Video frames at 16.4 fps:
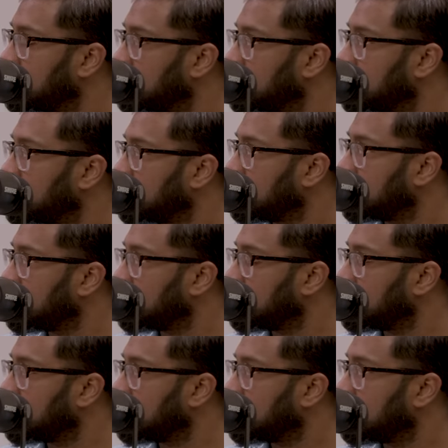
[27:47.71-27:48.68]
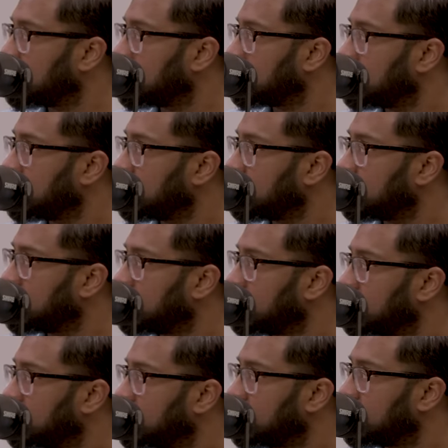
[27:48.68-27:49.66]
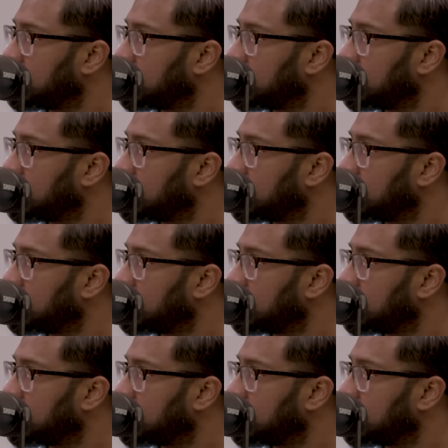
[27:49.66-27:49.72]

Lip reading: (not speaking)